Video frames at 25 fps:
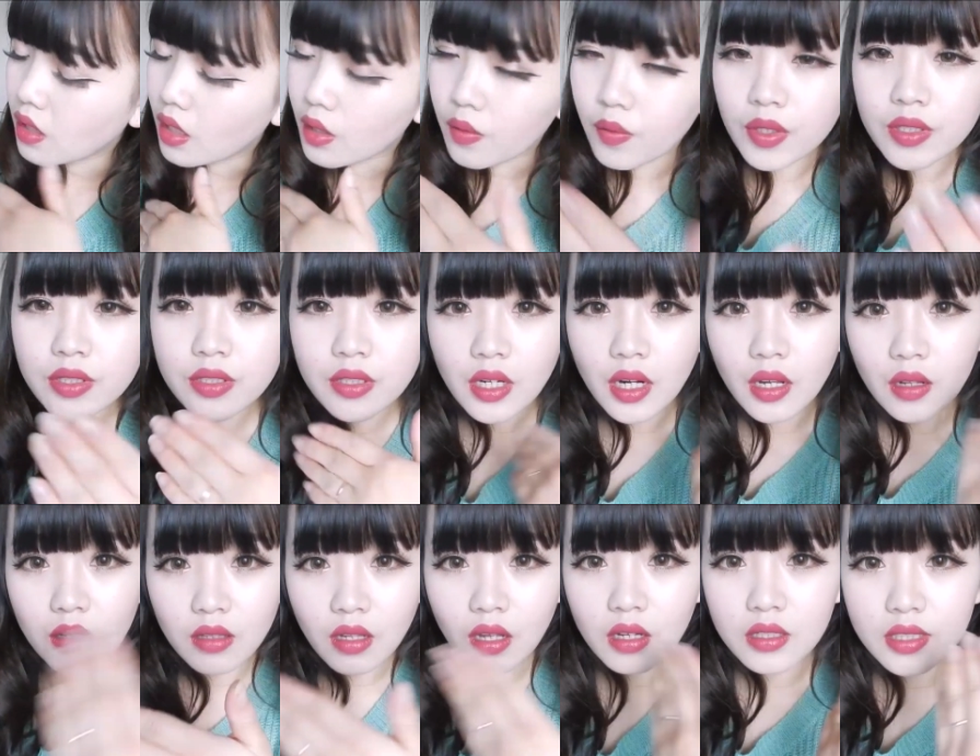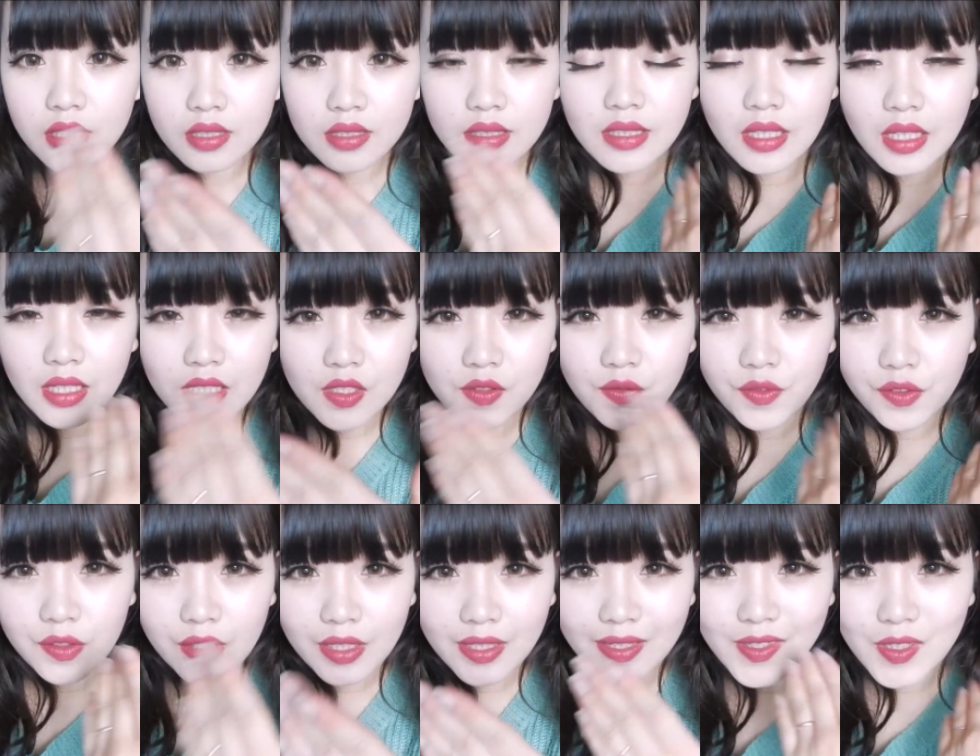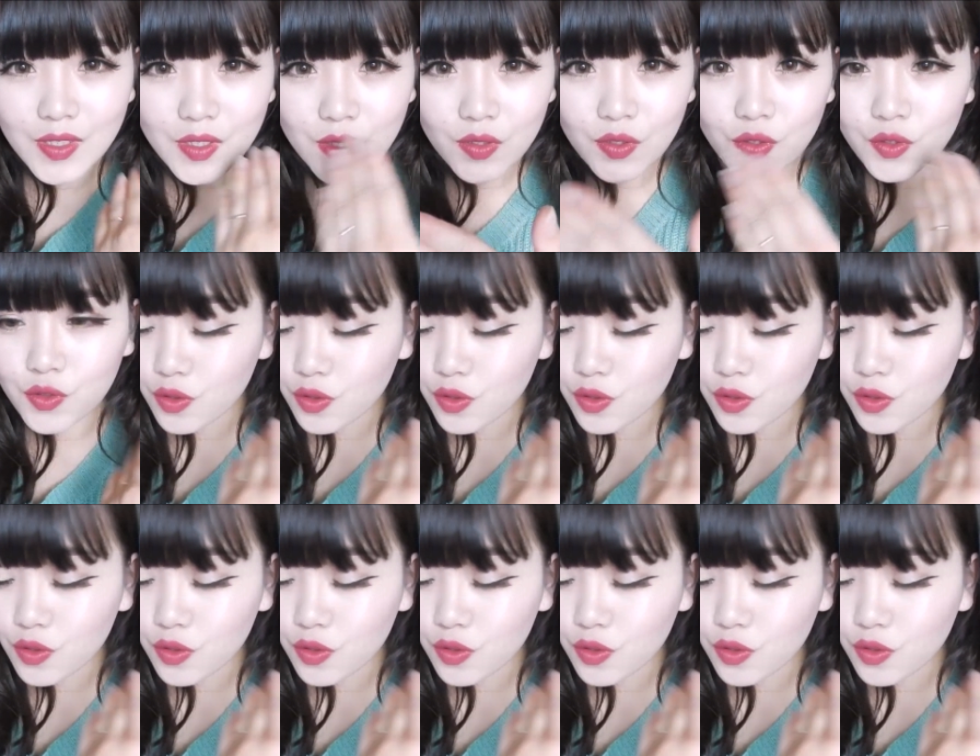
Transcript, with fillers: I wonder how long it takes for these to